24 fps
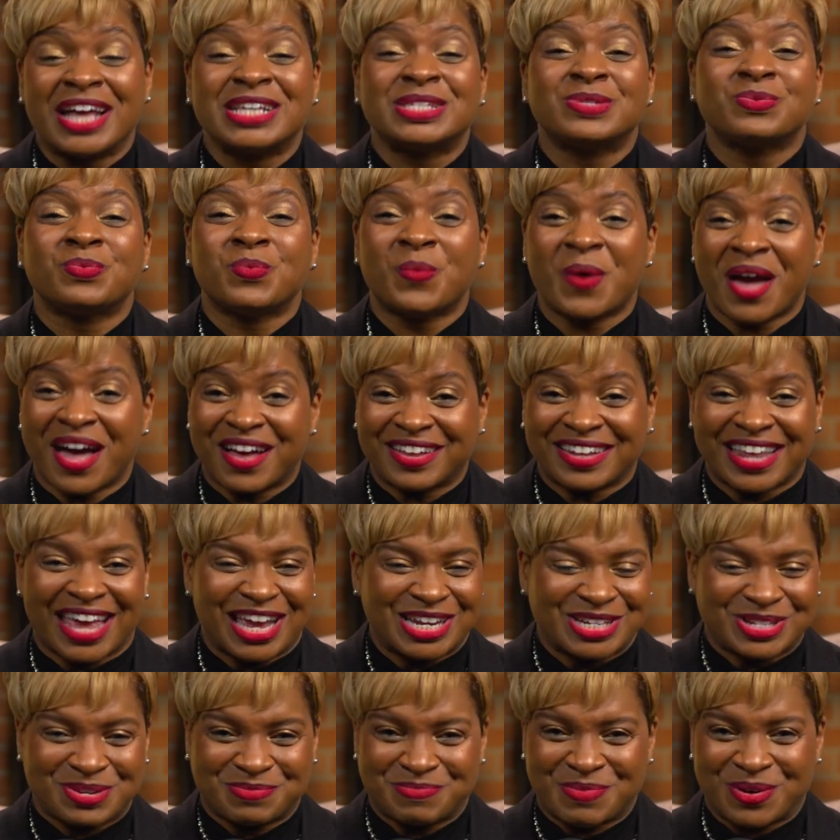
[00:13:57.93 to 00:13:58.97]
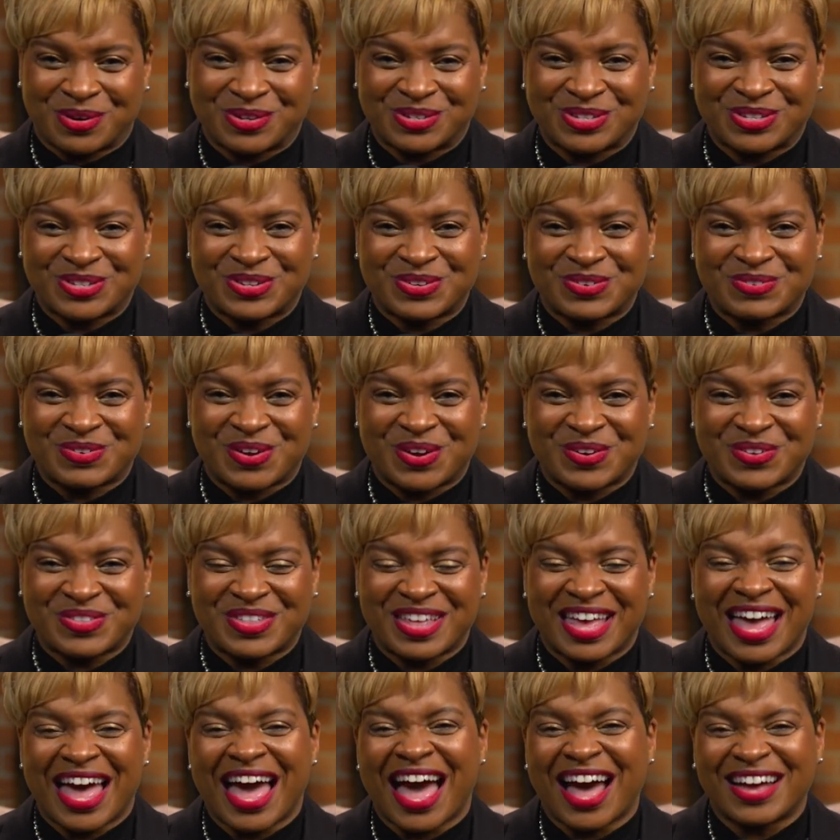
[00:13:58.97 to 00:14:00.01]
as well as your personal growth.
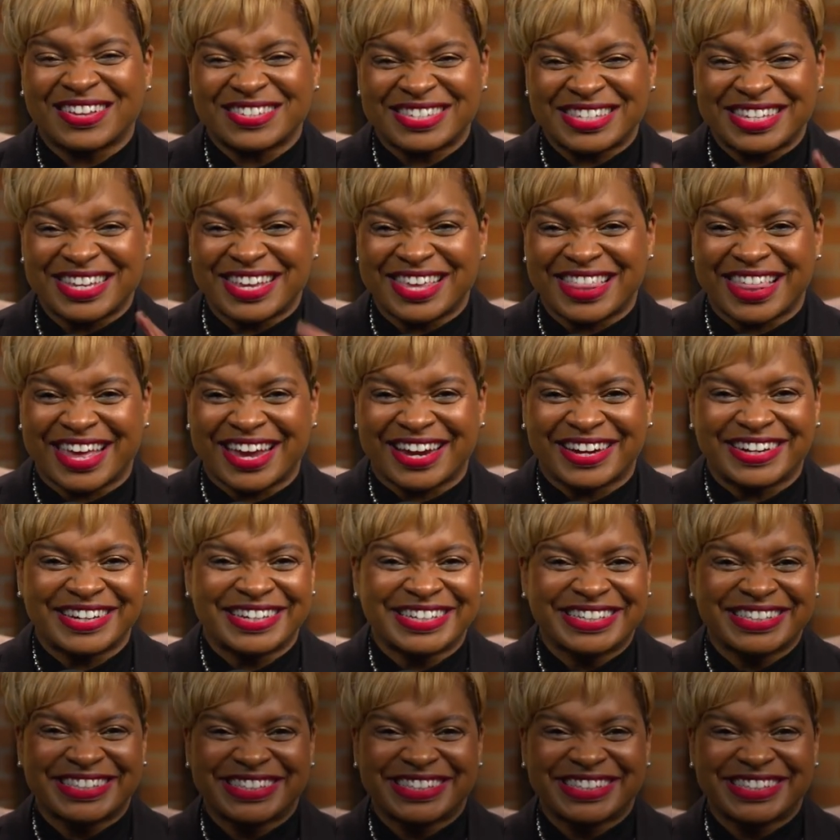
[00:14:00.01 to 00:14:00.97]
I'll see you there.